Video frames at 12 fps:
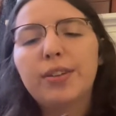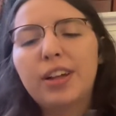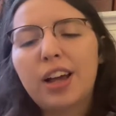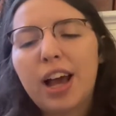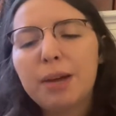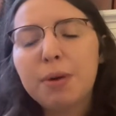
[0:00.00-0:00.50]

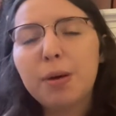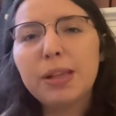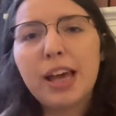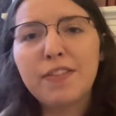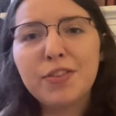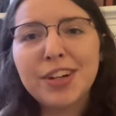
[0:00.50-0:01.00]
I probably
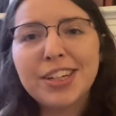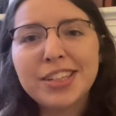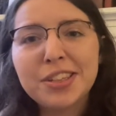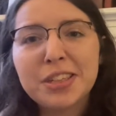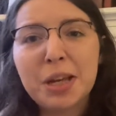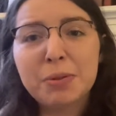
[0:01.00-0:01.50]
haven't read it
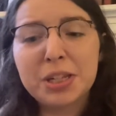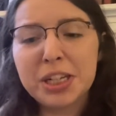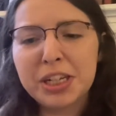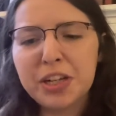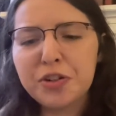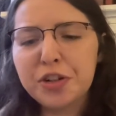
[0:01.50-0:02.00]
since I was a
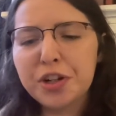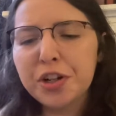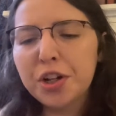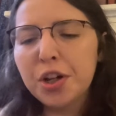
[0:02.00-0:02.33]
teenager.